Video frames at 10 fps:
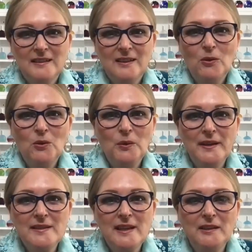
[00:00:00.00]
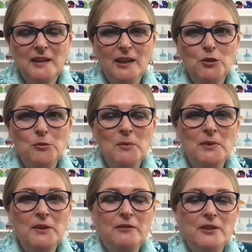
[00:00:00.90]
Always. I, I remember
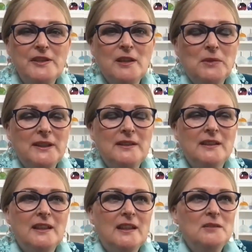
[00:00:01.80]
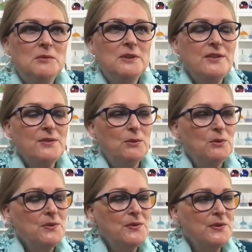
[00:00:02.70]
the first time I did a Color Mirrors
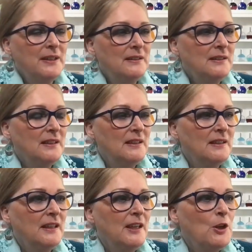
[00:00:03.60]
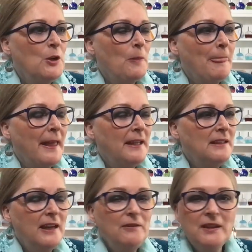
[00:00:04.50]
course and uh, and
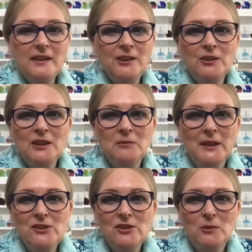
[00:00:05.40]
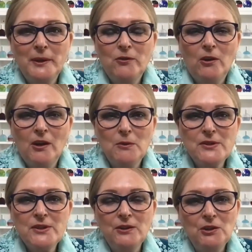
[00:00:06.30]
everything you can imagine went wrong. I
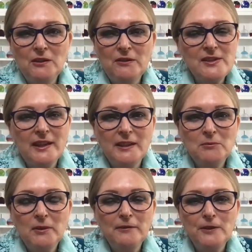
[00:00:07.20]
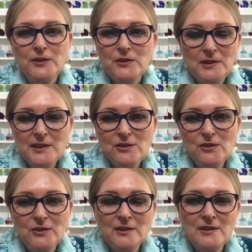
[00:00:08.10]
was so nervous. I had my first three
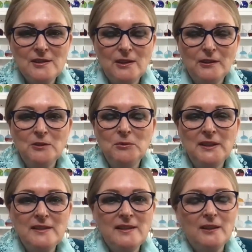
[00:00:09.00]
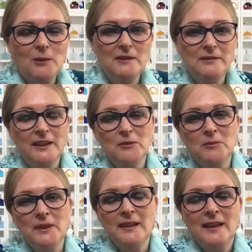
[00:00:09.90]
students after Melissa qualified
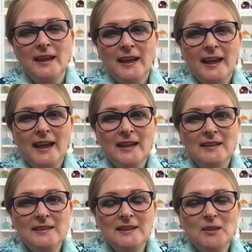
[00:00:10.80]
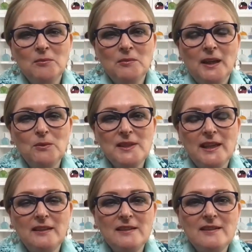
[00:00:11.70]
me. And um, I was
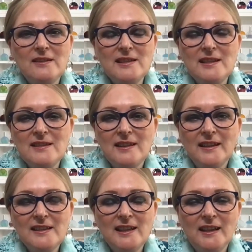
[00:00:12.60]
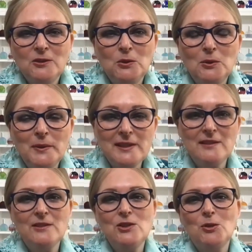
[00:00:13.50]
at this little seaside town called
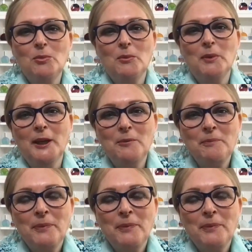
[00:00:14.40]
Weston-super-Mare